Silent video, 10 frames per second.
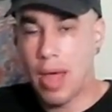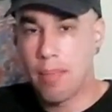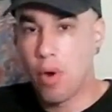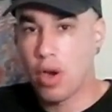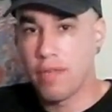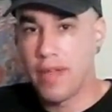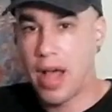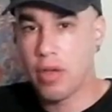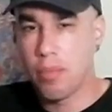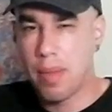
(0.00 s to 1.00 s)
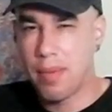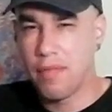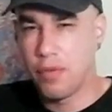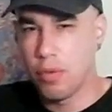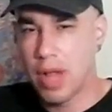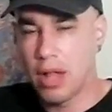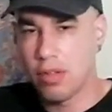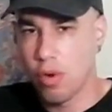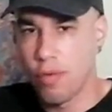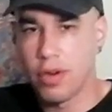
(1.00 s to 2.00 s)
at market value, maybe a few
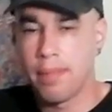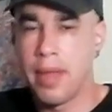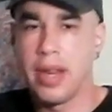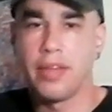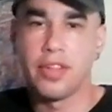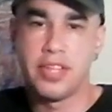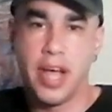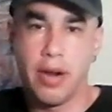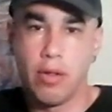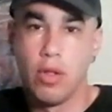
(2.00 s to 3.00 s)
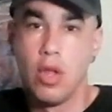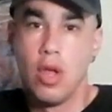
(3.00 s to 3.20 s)
dollars over depending on the title.